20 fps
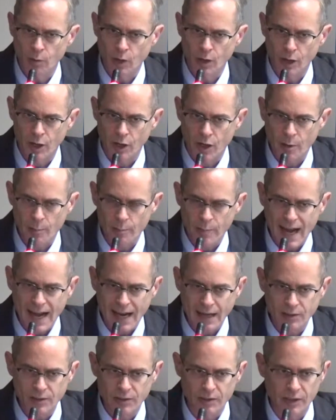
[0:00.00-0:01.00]
we're going to come
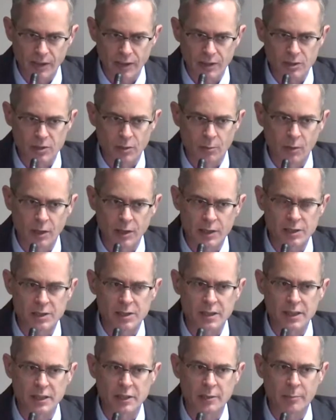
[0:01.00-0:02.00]
back to this, and we're going to
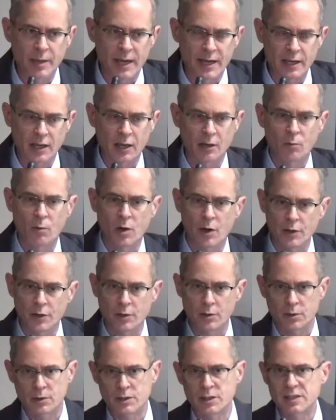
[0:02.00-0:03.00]
see, depending on where
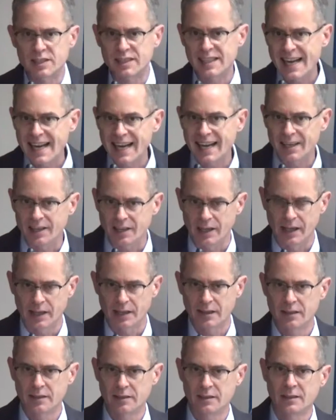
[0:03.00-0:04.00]
you're standing,